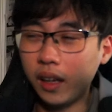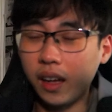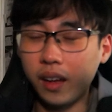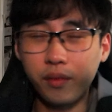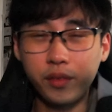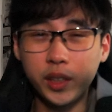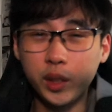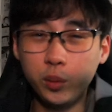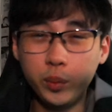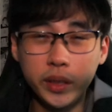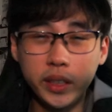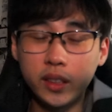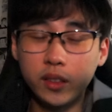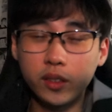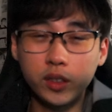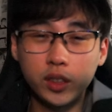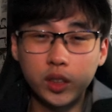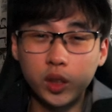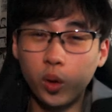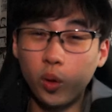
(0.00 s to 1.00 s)
every
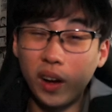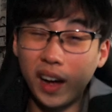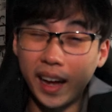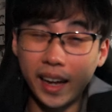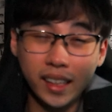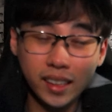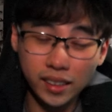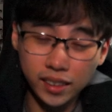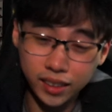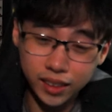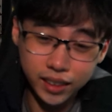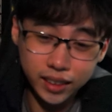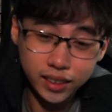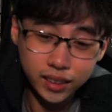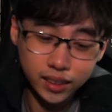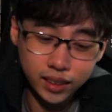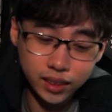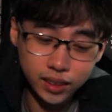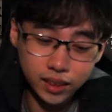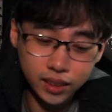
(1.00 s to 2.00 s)
week or so at
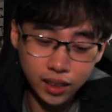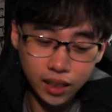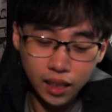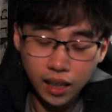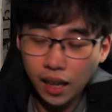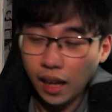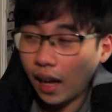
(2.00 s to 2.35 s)
least.